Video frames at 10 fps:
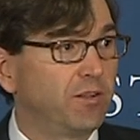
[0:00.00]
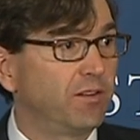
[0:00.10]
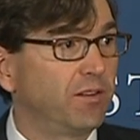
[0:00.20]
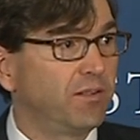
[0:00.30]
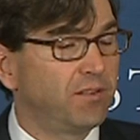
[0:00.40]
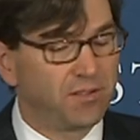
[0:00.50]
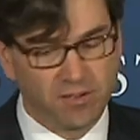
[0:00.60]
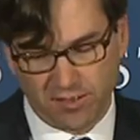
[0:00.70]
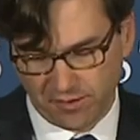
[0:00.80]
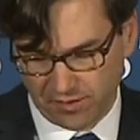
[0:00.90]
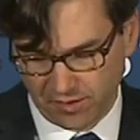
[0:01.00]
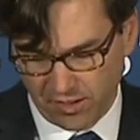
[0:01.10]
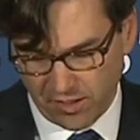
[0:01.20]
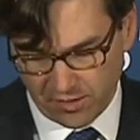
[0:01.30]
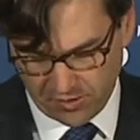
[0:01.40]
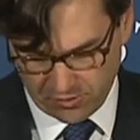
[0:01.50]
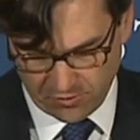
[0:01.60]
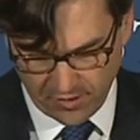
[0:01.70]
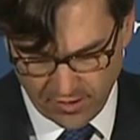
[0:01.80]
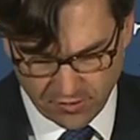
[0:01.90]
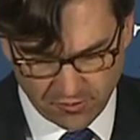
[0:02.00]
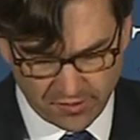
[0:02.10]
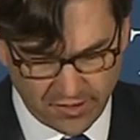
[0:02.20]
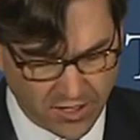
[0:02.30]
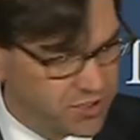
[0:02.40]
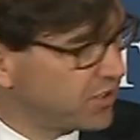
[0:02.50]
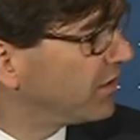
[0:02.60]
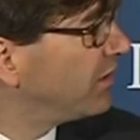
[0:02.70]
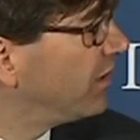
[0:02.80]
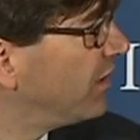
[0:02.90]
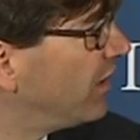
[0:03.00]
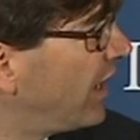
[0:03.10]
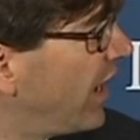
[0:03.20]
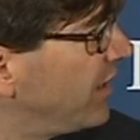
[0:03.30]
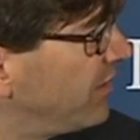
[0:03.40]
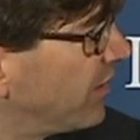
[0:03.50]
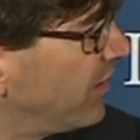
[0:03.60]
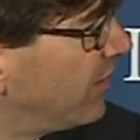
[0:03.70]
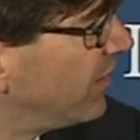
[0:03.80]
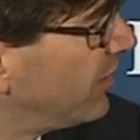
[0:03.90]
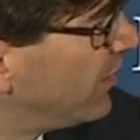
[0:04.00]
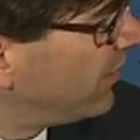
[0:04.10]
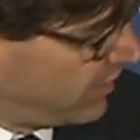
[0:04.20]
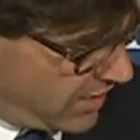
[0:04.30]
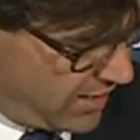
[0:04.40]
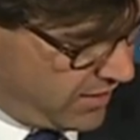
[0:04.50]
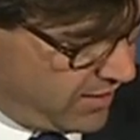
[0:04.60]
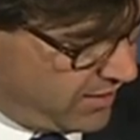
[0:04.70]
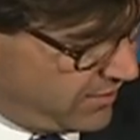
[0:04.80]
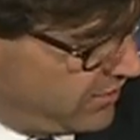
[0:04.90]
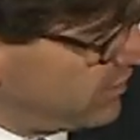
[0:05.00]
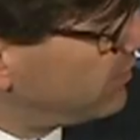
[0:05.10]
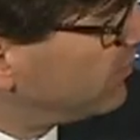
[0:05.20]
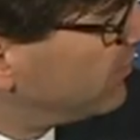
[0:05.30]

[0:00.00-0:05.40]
So this is since the Great Recession ended, and